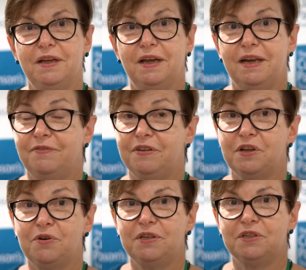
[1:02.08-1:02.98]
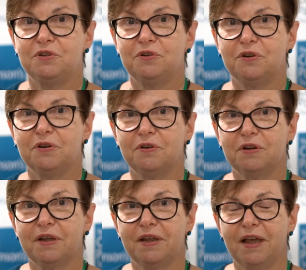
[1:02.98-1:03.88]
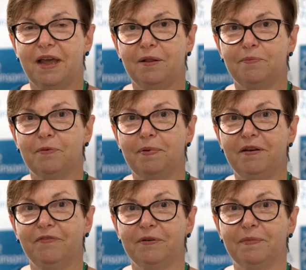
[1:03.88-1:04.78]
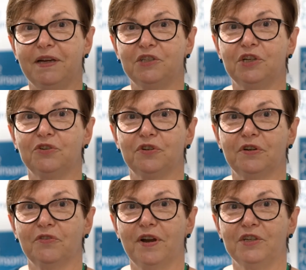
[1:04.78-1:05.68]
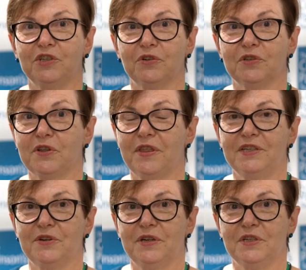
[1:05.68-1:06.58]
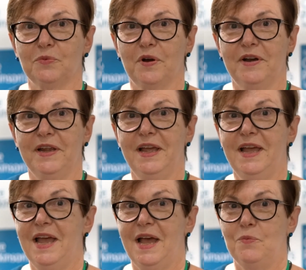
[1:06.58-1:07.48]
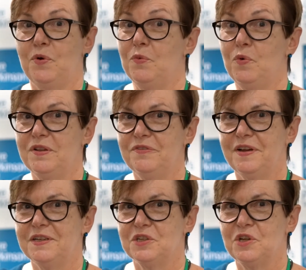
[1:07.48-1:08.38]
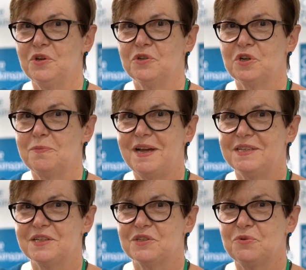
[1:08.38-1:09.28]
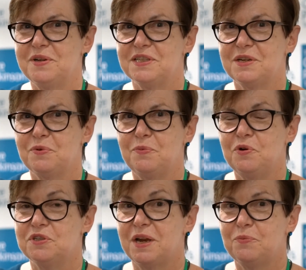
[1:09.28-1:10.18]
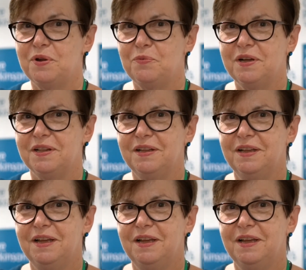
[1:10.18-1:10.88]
And if it's only to help the benefit my children and grandchildren, so they don't need to worry. And we will find a cure. Tom Isaacs always said we would, and we will.